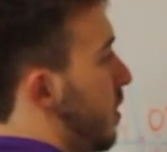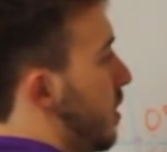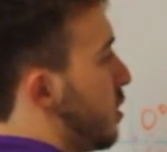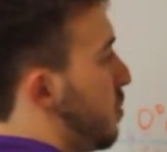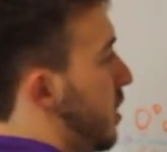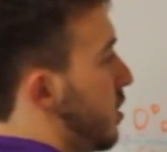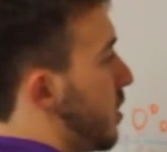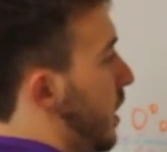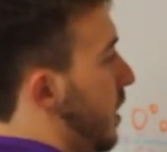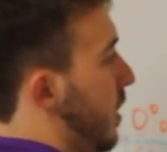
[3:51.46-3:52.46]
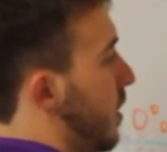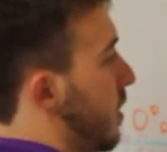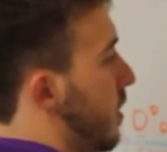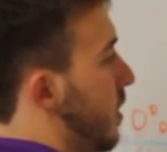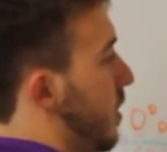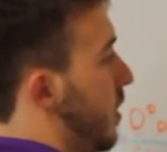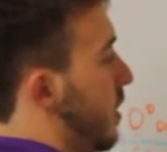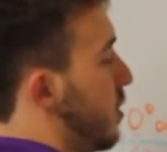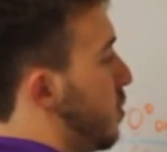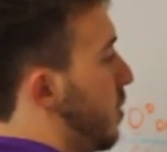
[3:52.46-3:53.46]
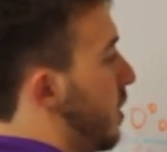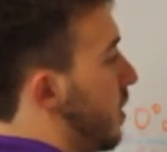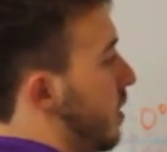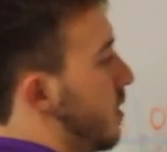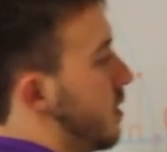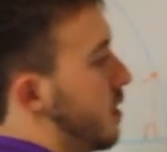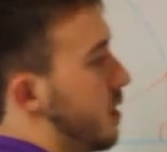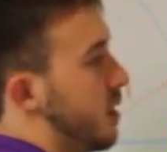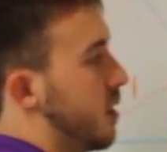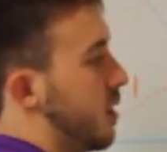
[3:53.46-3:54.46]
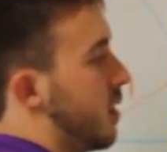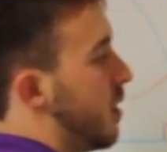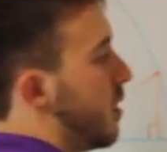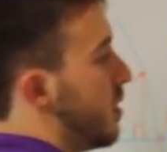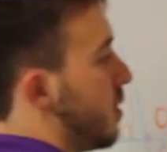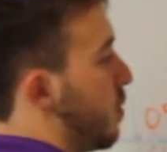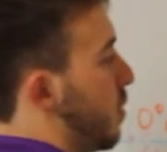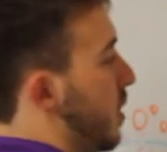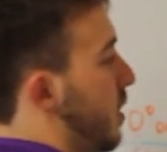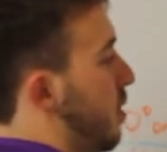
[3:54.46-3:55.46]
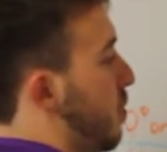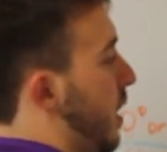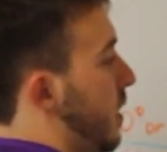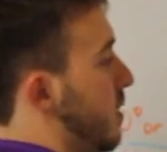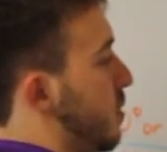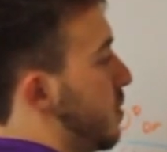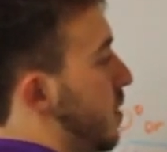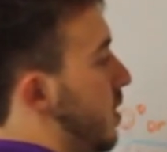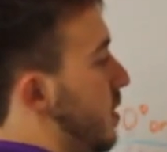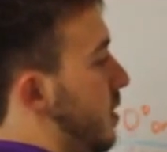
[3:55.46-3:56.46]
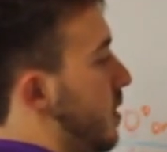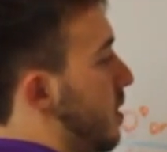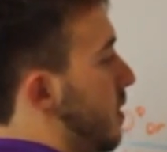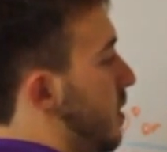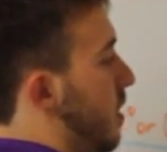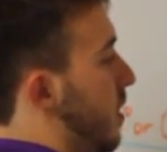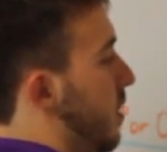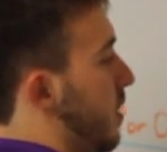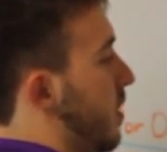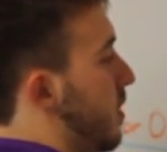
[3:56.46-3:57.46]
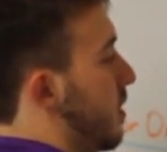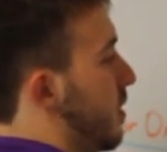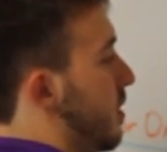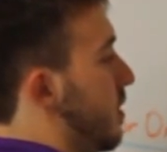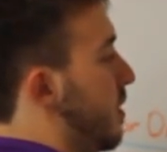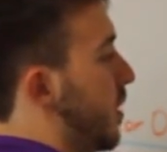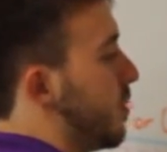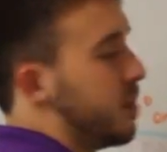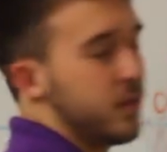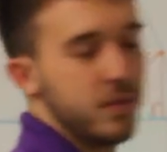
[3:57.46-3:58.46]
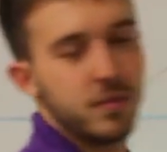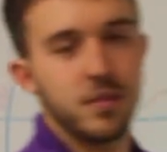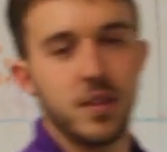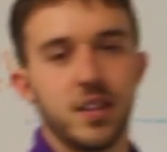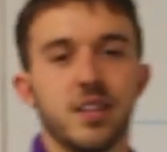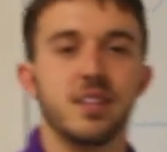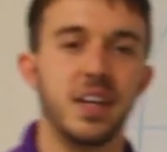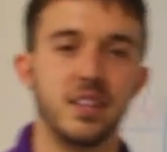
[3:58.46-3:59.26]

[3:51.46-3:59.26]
this much right here, is 1. So 1 minus 1, 0. The